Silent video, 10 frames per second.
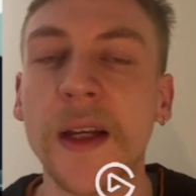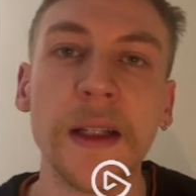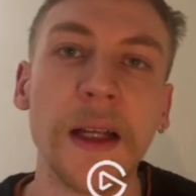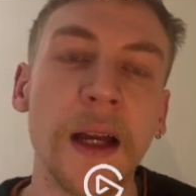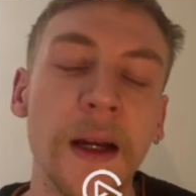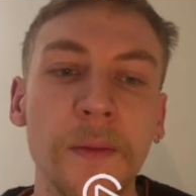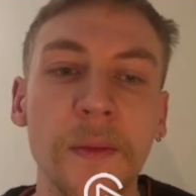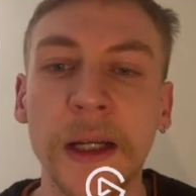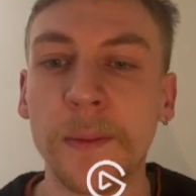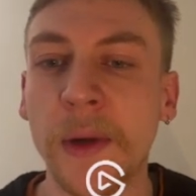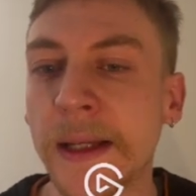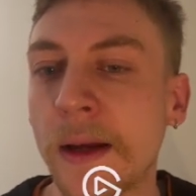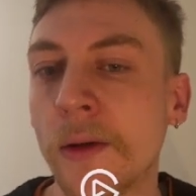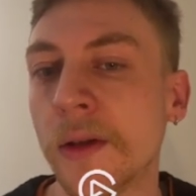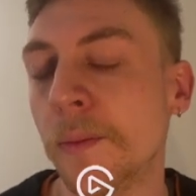it plays
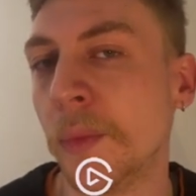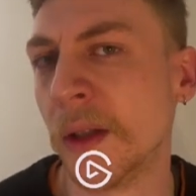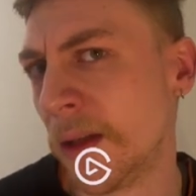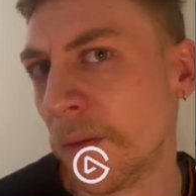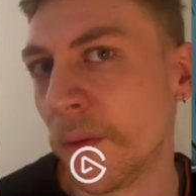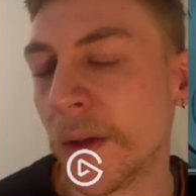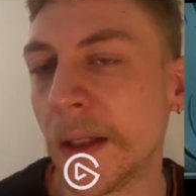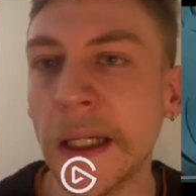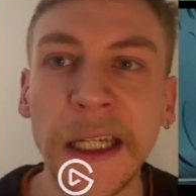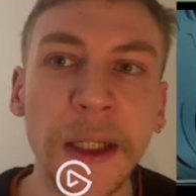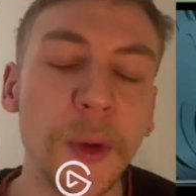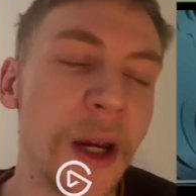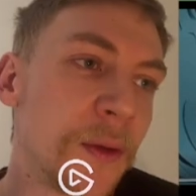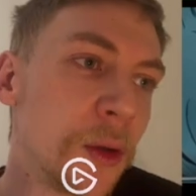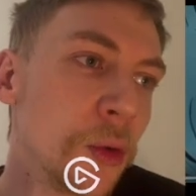out a bit differently. We
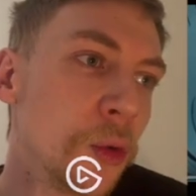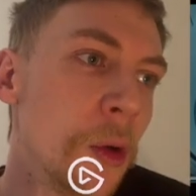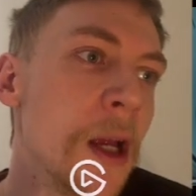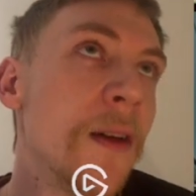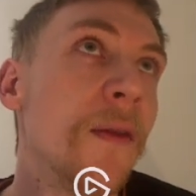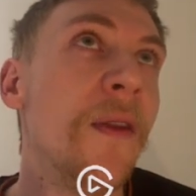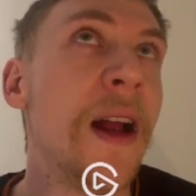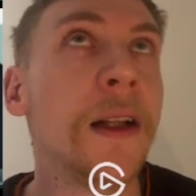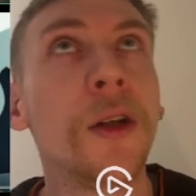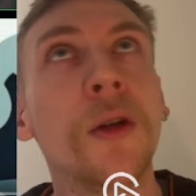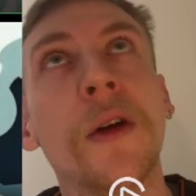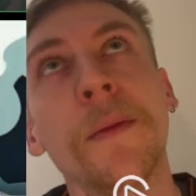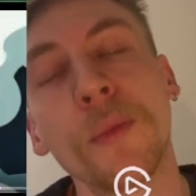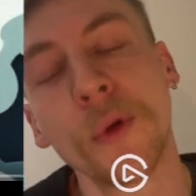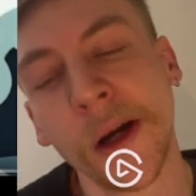have to value and
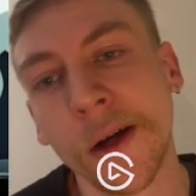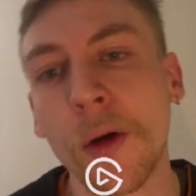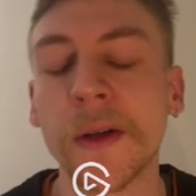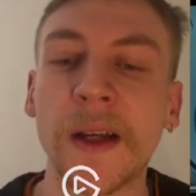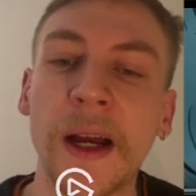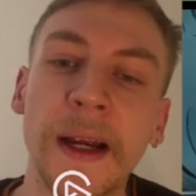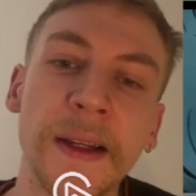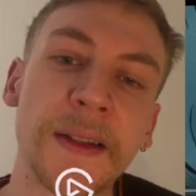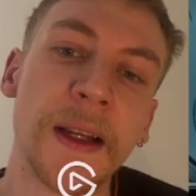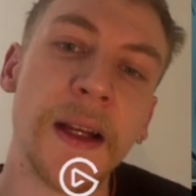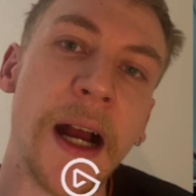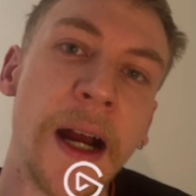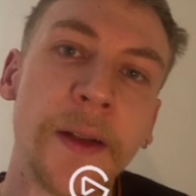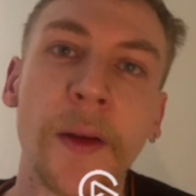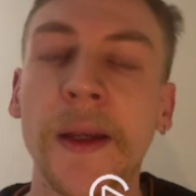prioritize
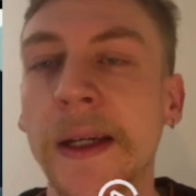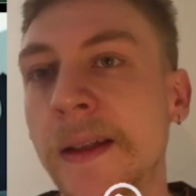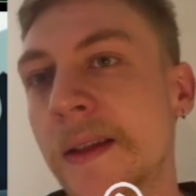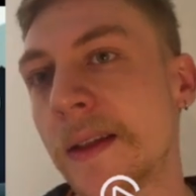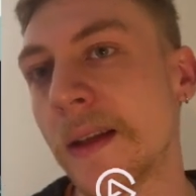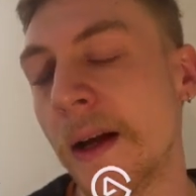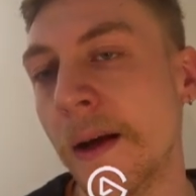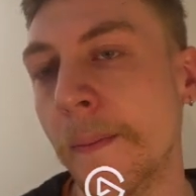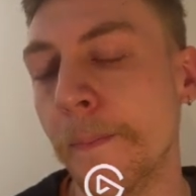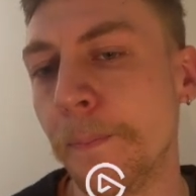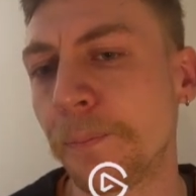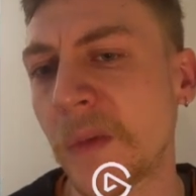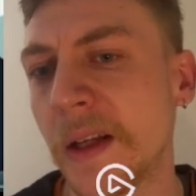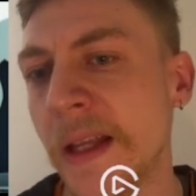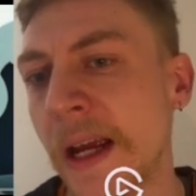other things
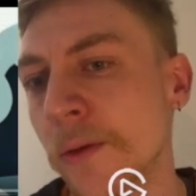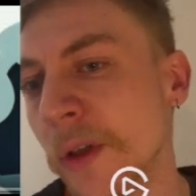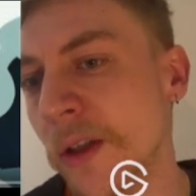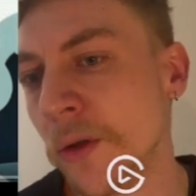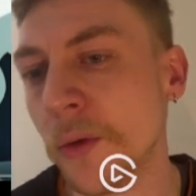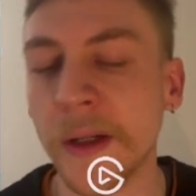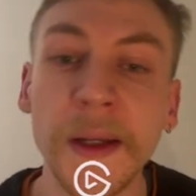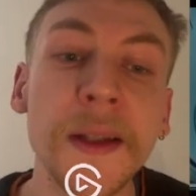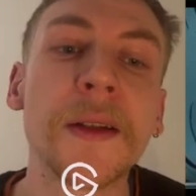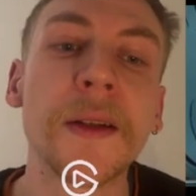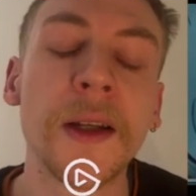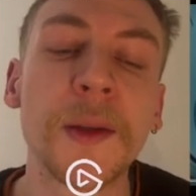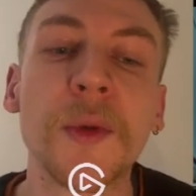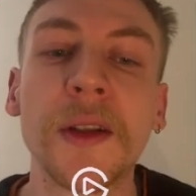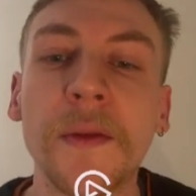than we do in this
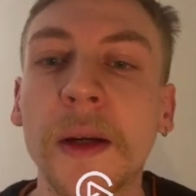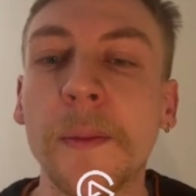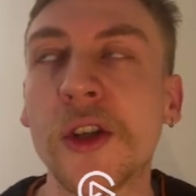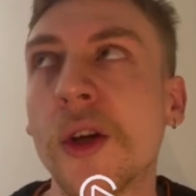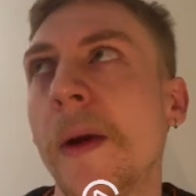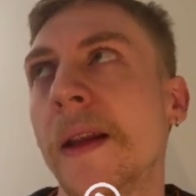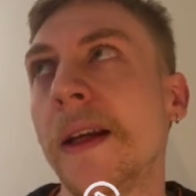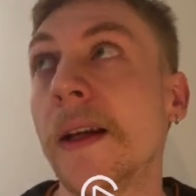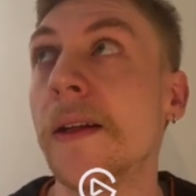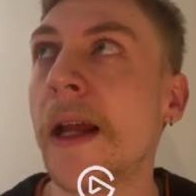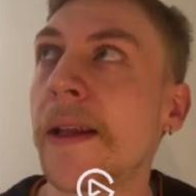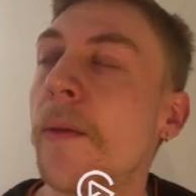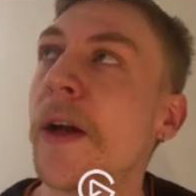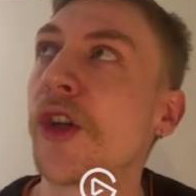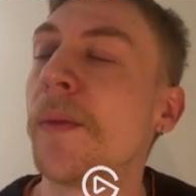specific matchup. I think another
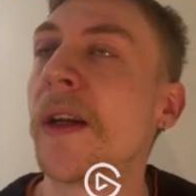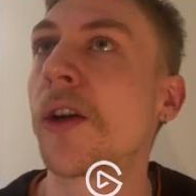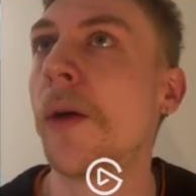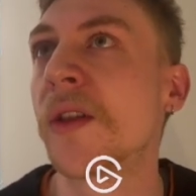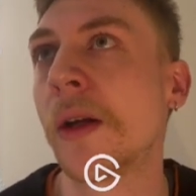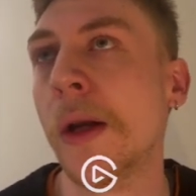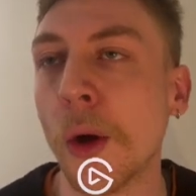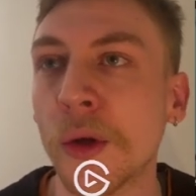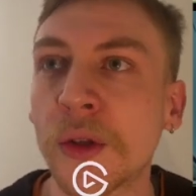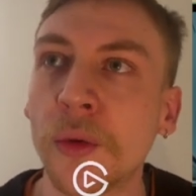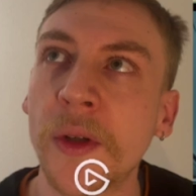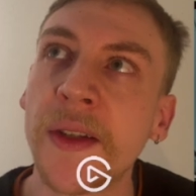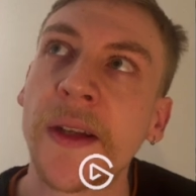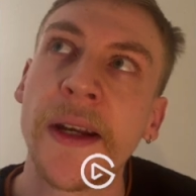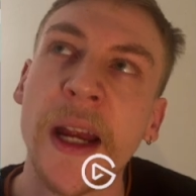matchup that comes close to this
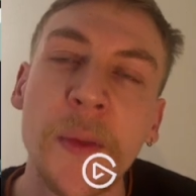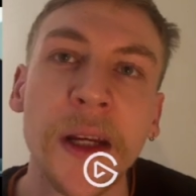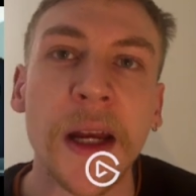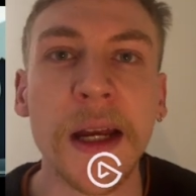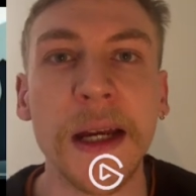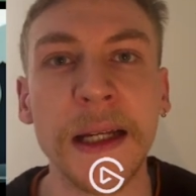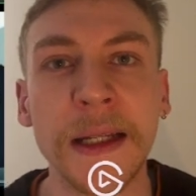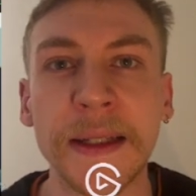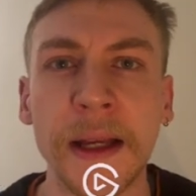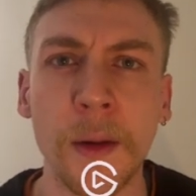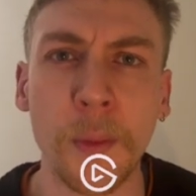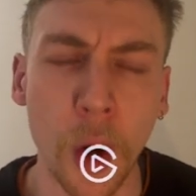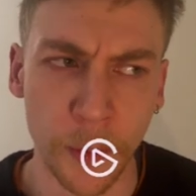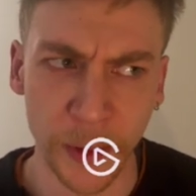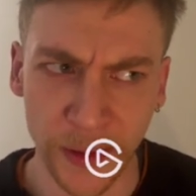dynamic is
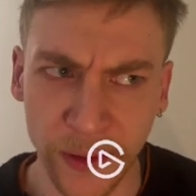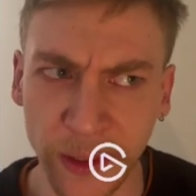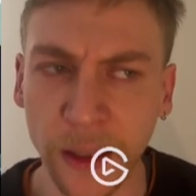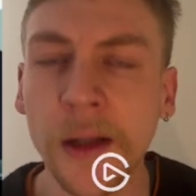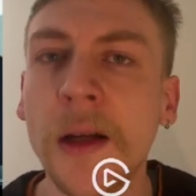Purple Steel.